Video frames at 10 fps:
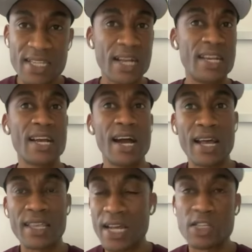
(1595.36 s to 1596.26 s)
technical
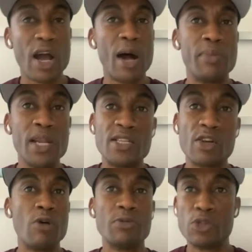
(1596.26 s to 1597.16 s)
and tactical
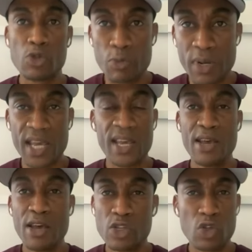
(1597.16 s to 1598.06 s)
ability comes into play.
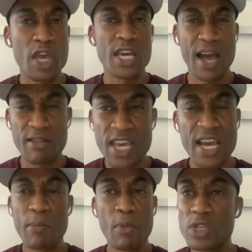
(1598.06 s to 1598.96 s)
So he can
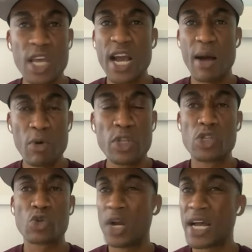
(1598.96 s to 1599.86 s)
mold
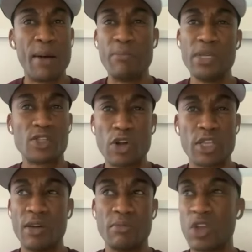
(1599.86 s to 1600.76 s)
a score that can beat
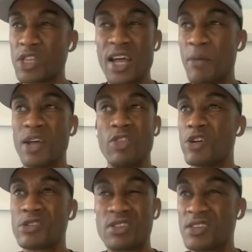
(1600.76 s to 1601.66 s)
Tottenham. Tottenham are
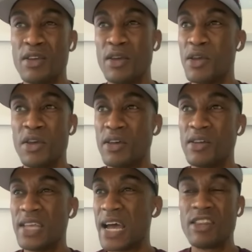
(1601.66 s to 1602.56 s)
not
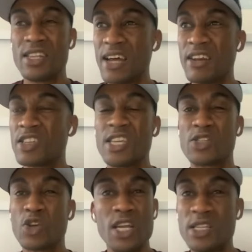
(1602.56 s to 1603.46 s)
they are not
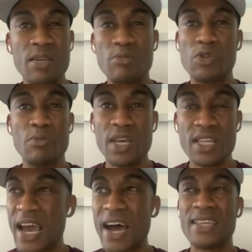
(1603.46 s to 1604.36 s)
a solid team to
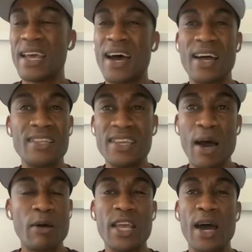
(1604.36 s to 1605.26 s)
me. They
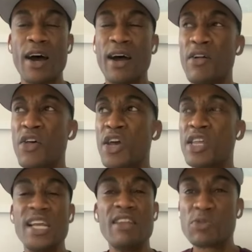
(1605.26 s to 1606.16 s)

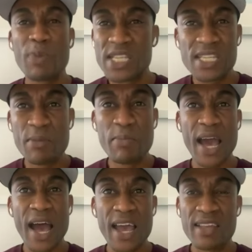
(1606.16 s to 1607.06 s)
leave spaces in
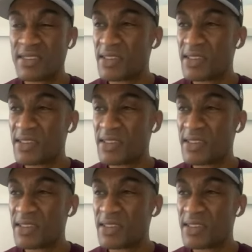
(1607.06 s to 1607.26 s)
behind.